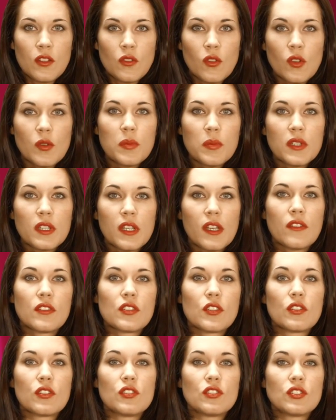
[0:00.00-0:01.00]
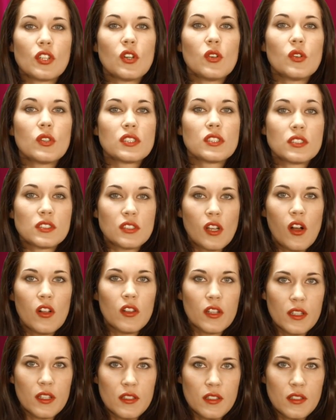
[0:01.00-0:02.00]
Your beliefs are so
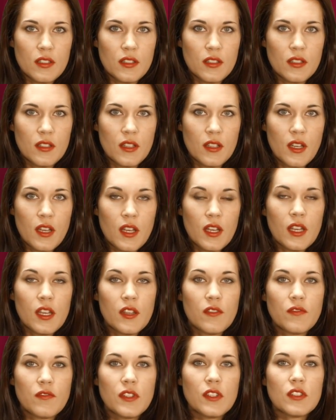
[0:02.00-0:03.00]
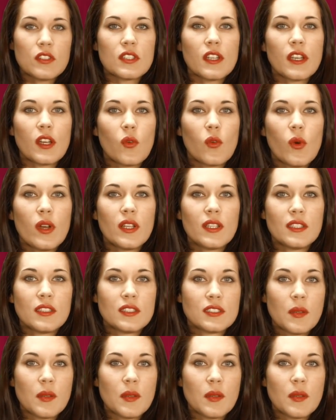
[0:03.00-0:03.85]
solid it feels like when